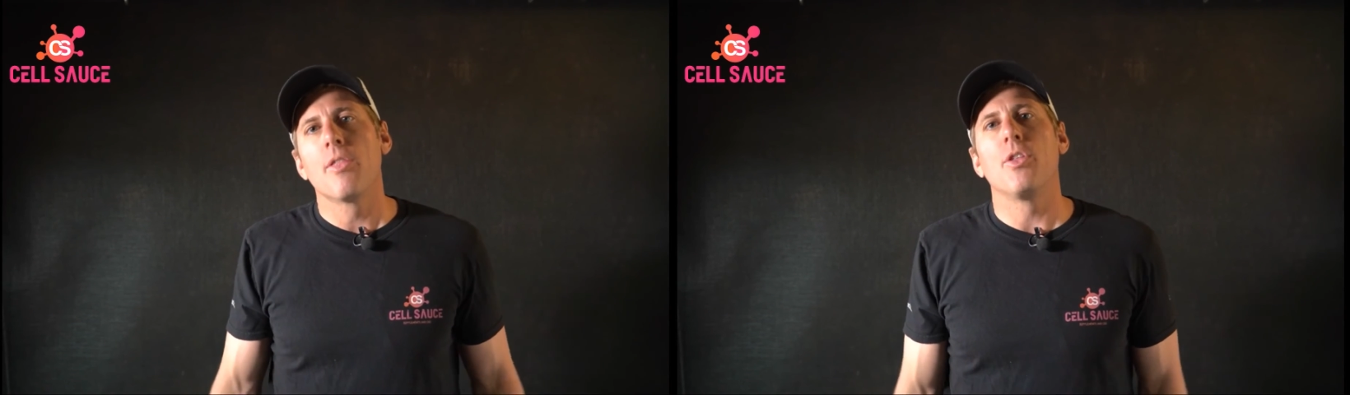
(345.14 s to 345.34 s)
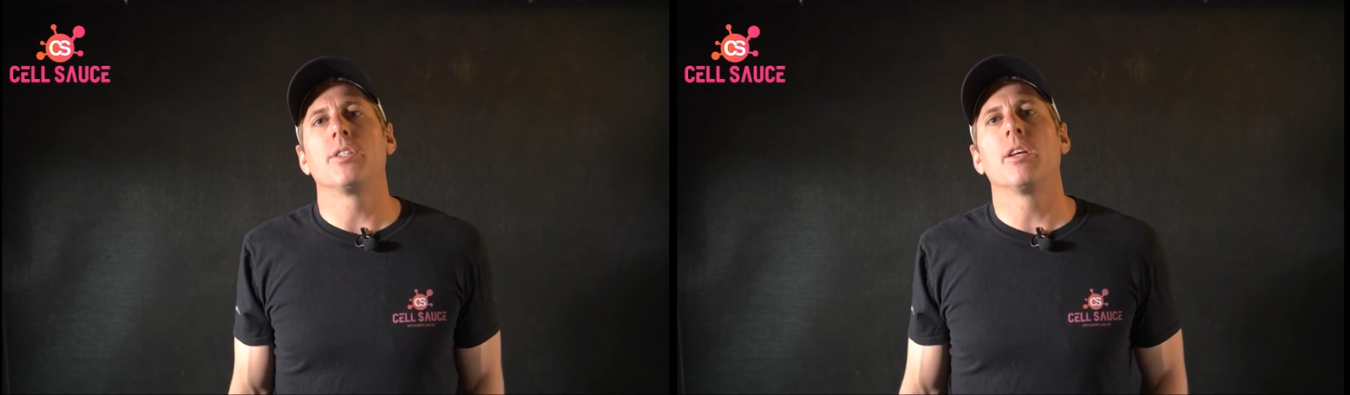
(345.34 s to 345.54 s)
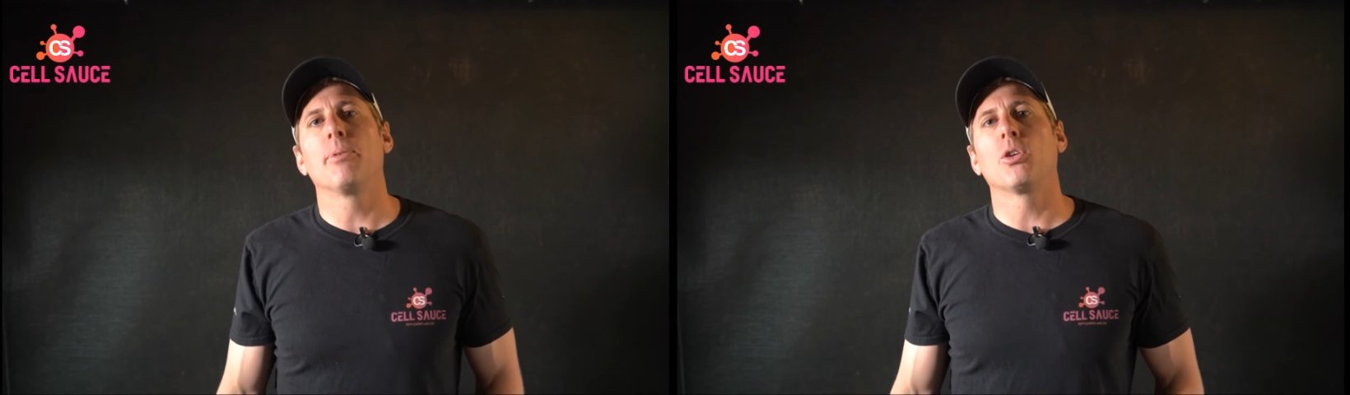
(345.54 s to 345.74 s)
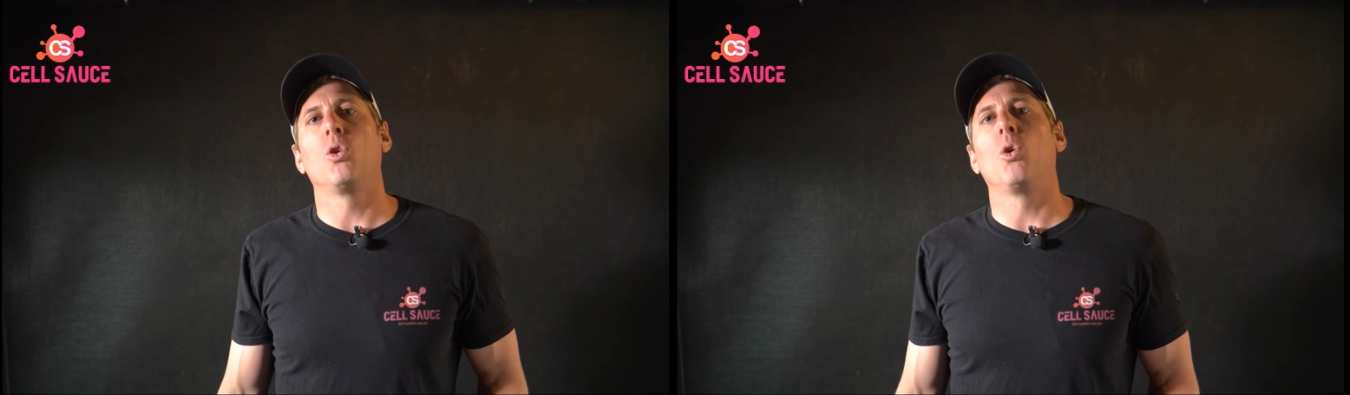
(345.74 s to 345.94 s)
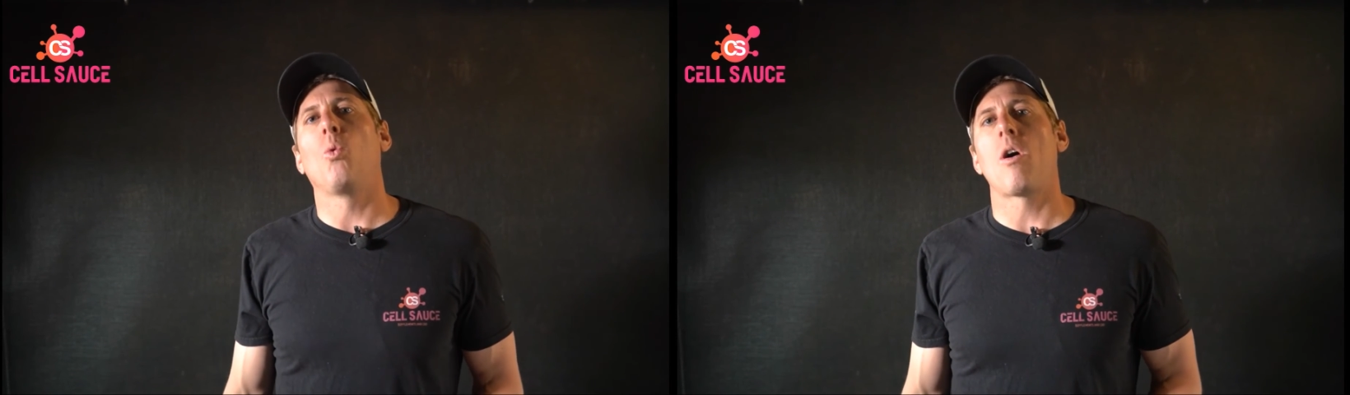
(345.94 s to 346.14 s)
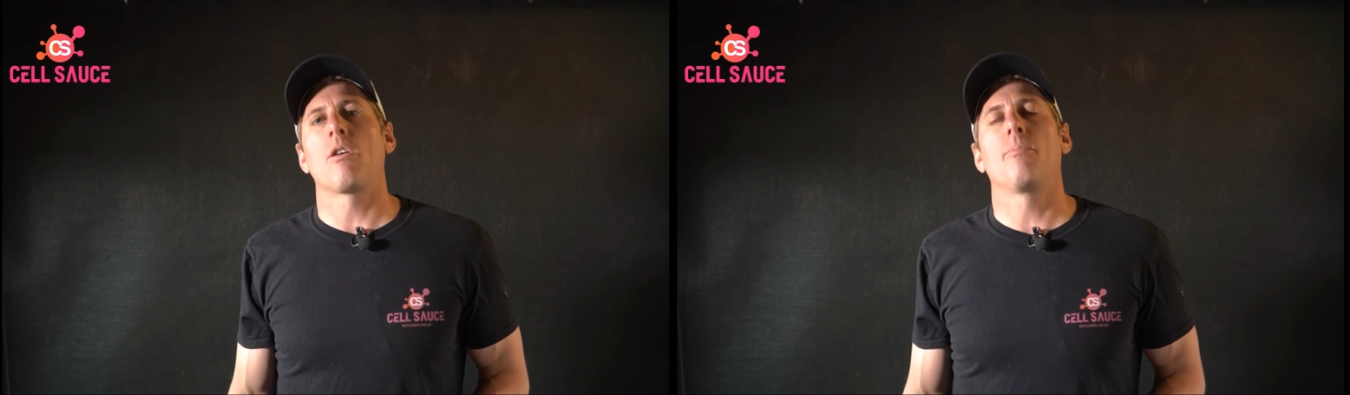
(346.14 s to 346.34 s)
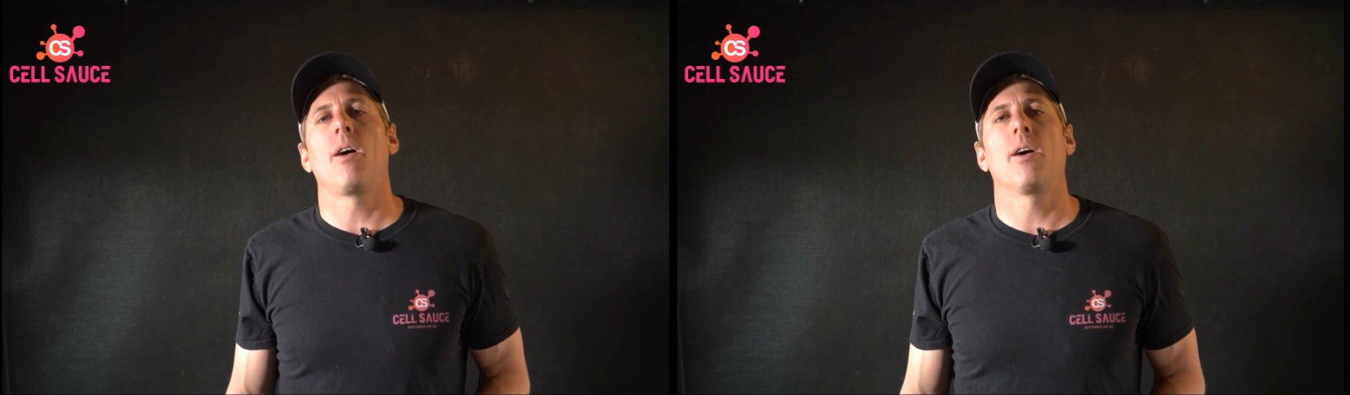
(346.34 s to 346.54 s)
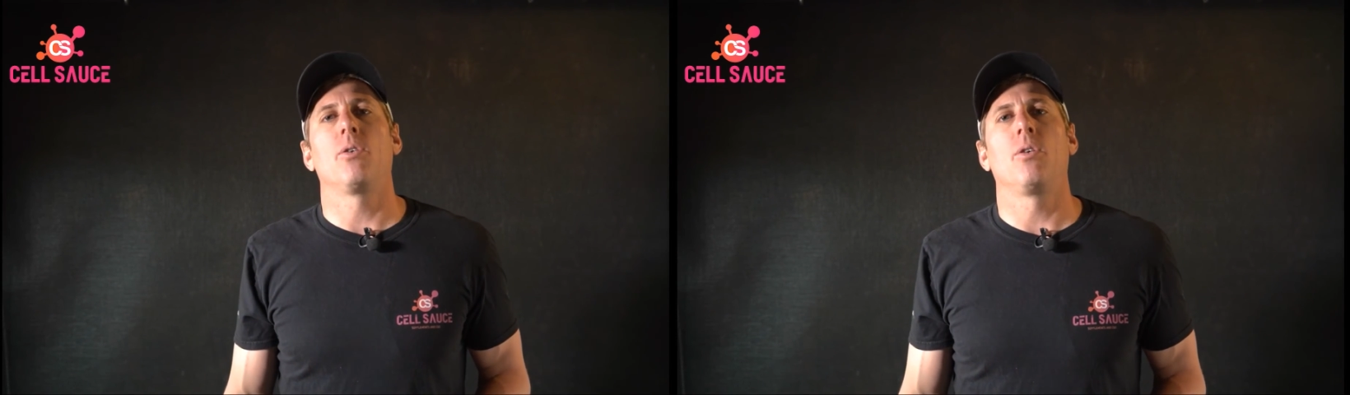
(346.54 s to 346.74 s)
The typical water
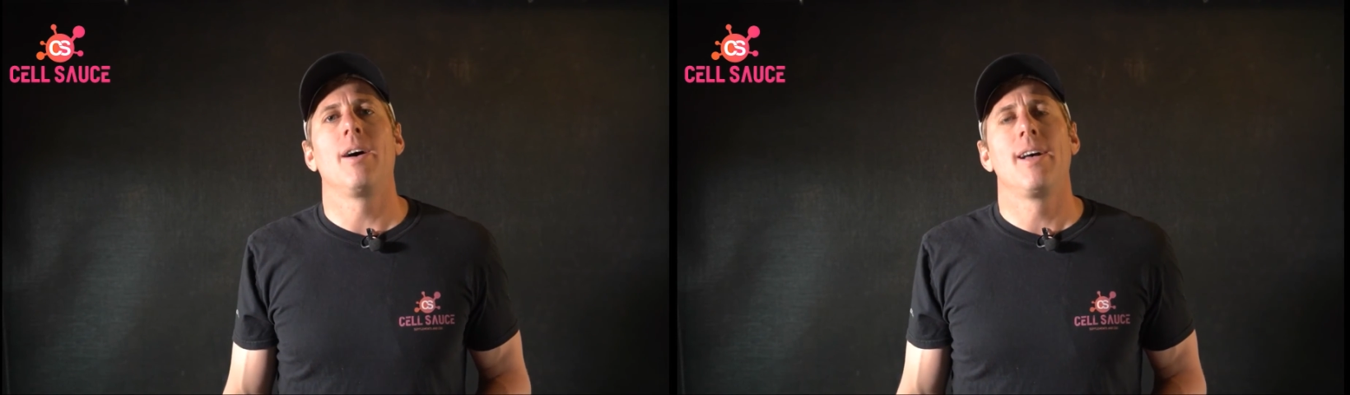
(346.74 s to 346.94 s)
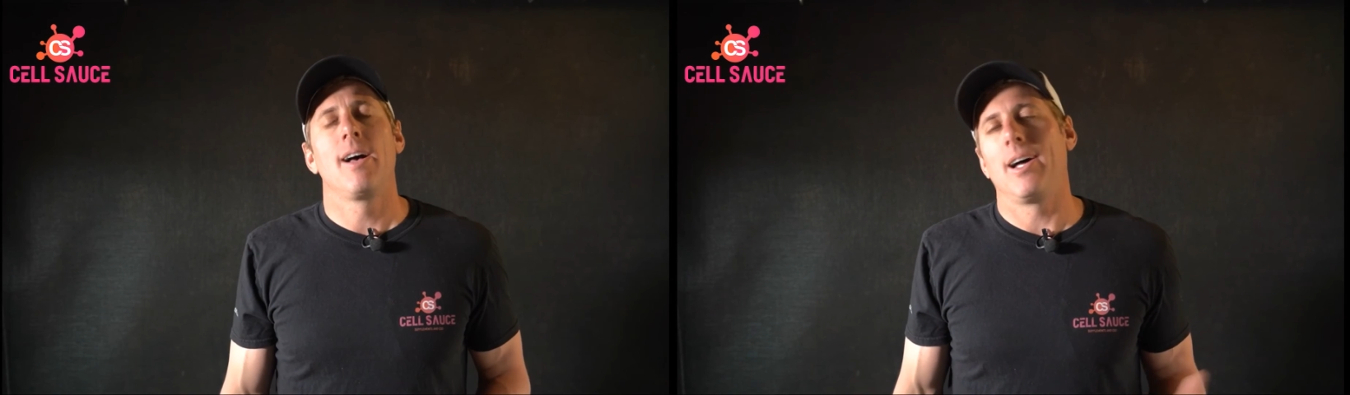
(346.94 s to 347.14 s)
bottle,